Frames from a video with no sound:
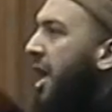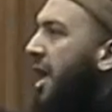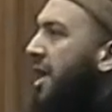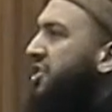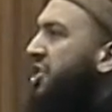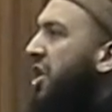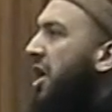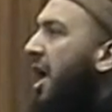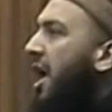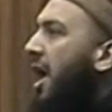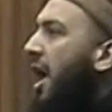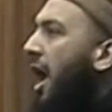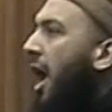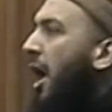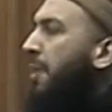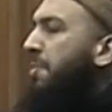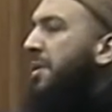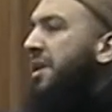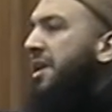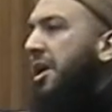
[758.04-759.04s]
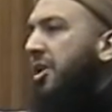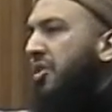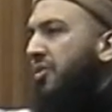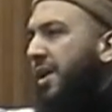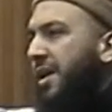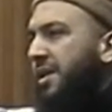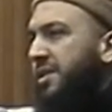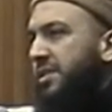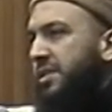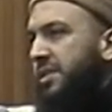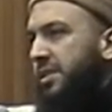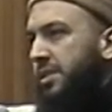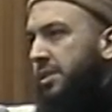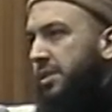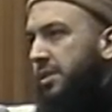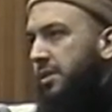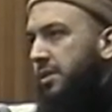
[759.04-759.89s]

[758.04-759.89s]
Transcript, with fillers: age, had been decreased.